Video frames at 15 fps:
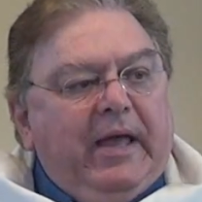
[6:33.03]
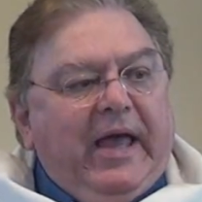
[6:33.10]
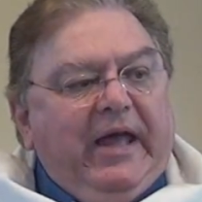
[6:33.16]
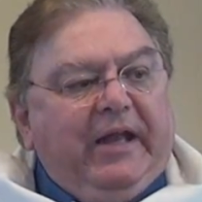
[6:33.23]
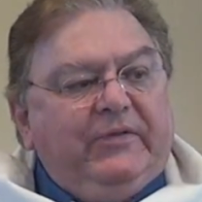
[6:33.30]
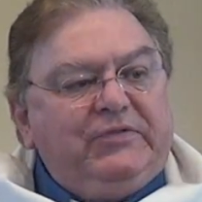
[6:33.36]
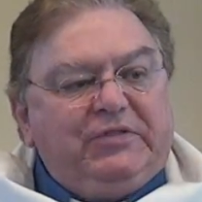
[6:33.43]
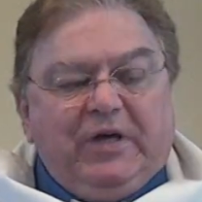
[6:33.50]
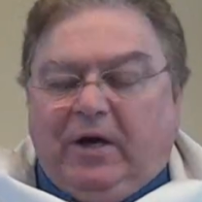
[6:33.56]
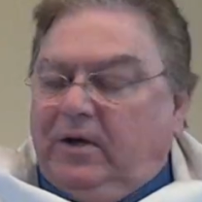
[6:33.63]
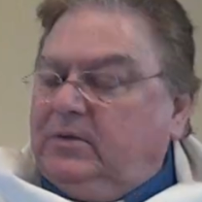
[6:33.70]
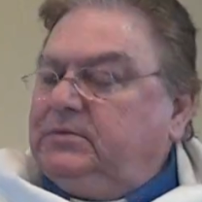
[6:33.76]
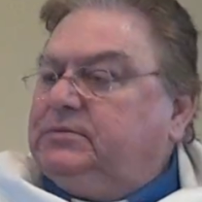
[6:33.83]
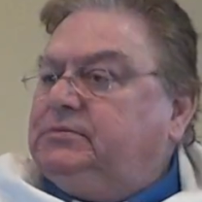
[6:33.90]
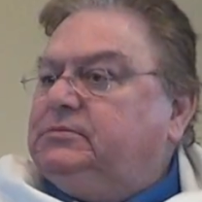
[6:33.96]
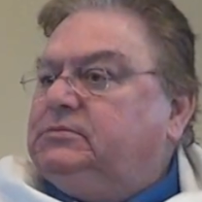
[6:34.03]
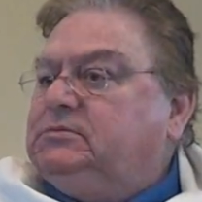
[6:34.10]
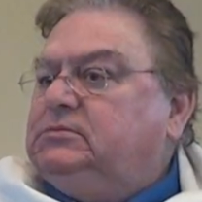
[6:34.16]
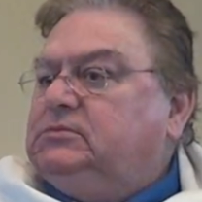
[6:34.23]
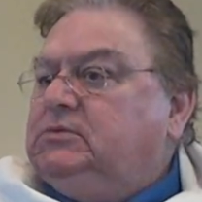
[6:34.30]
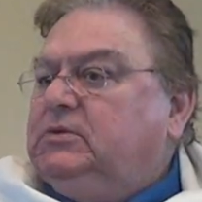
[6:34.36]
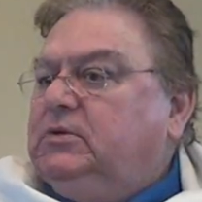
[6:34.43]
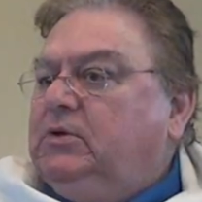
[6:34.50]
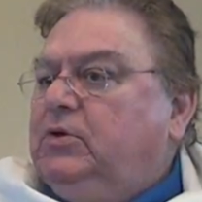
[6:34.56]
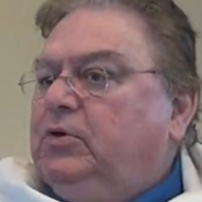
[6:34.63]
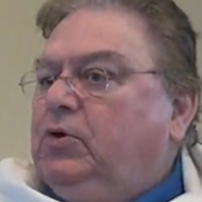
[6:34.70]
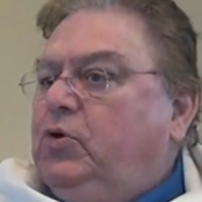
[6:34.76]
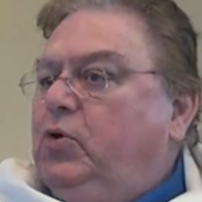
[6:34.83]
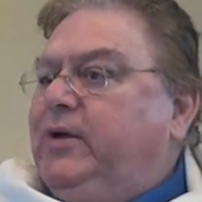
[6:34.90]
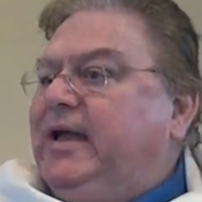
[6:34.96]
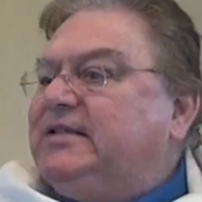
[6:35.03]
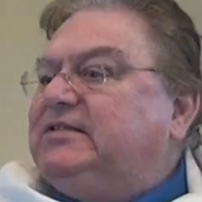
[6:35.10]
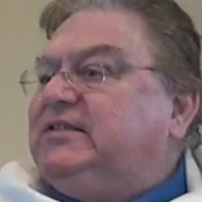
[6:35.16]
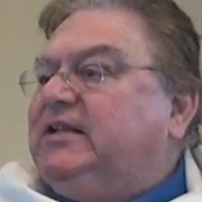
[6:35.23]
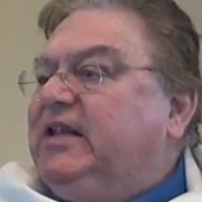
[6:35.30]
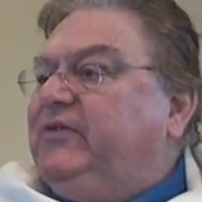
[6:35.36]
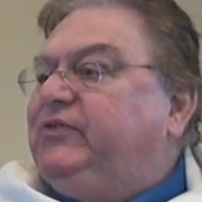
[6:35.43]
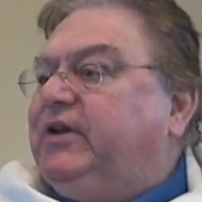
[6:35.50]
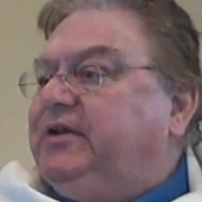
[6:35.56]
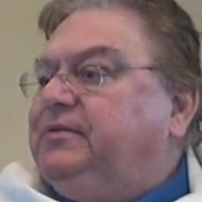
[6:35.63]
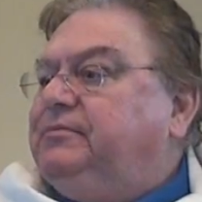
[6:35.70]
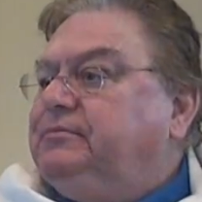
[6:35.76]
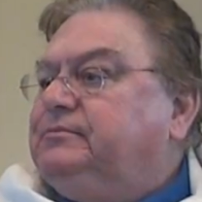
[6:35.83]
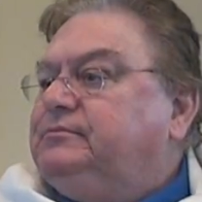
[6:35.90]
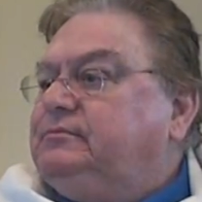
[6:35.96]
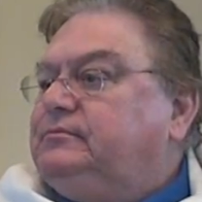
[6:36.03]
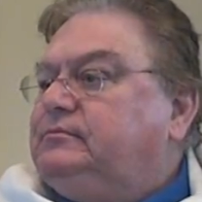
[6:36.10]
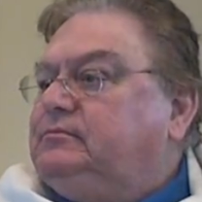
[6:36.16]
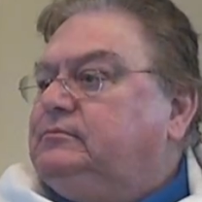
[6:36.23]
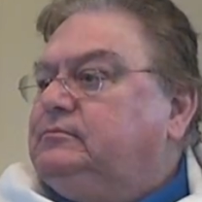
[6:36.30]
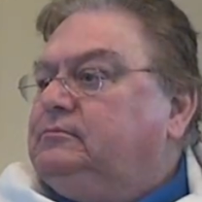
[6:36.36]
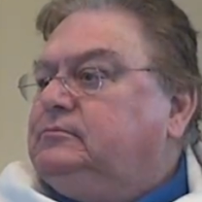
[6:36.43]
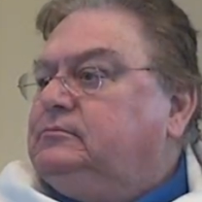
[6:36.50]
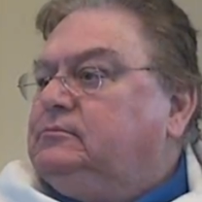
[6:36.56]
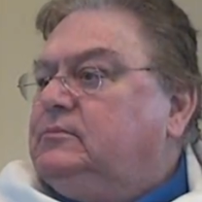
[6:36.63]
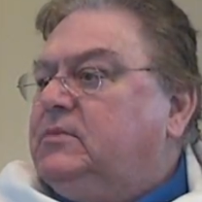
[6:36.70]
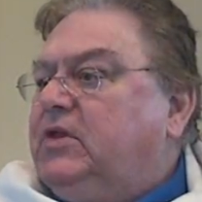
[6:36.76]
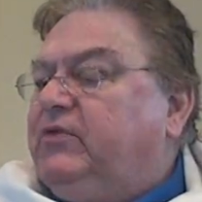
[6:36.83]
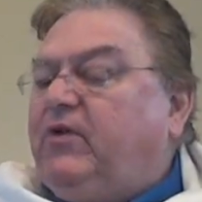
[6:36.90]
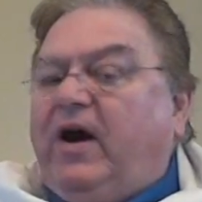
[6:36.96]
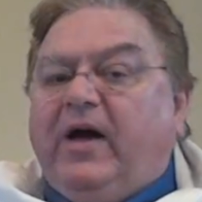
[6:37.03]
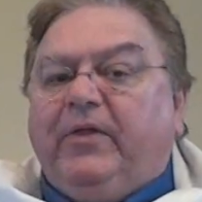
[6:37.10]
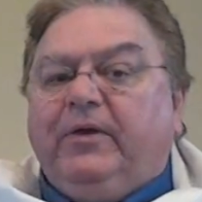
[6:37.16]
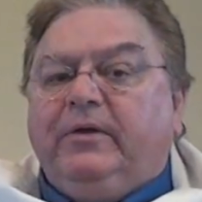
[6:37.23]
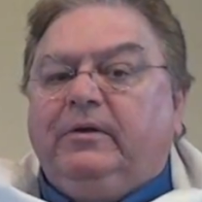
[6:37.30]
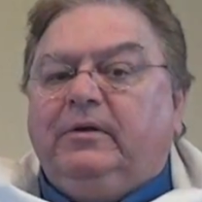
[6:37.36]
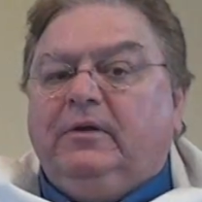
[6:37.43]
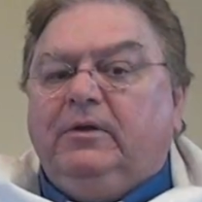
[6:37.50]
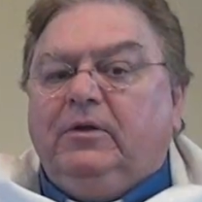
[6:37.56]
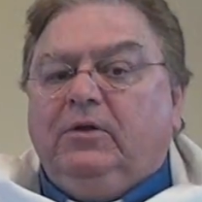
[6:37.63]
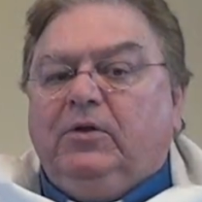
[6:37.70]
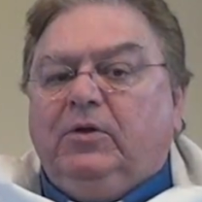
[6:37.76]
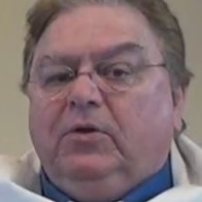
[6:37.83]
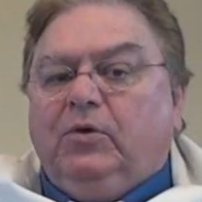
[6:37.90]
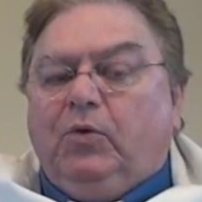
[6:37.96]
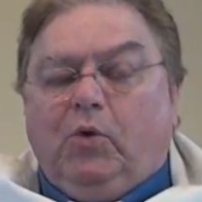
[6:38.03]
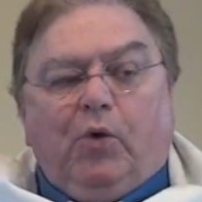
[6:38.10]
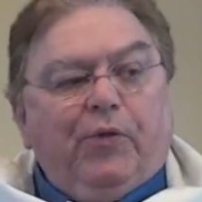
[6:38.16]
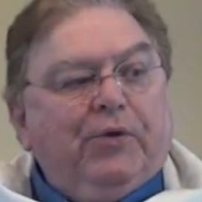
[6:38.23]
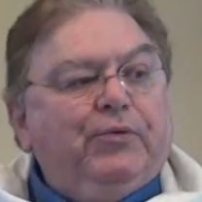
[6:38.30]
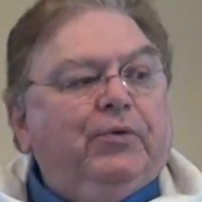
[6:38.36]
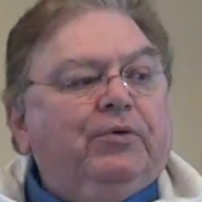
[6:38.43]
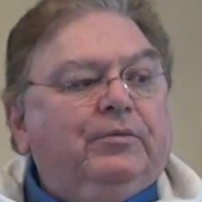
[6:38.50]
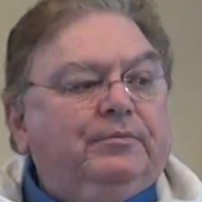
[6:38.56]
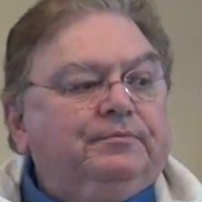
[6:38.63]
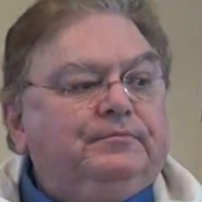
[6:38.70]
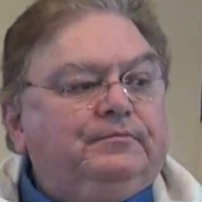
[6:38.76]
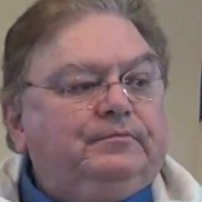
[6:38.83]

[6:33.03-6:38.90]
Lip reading: And if so, who gets to lift it? The father or the groom?